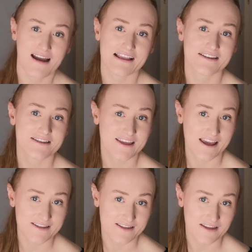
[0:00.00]
adding
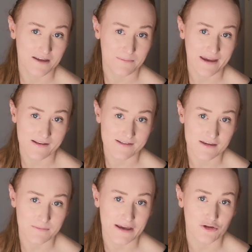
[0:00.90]
data to the mix
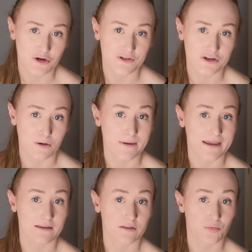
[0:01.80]
to make sure that you're
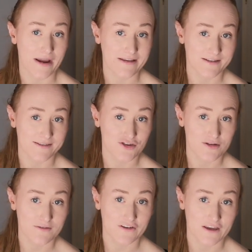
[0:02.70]
making the right
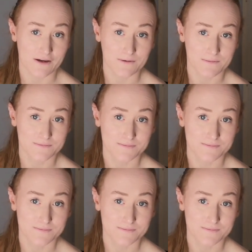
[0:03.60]
decision for you,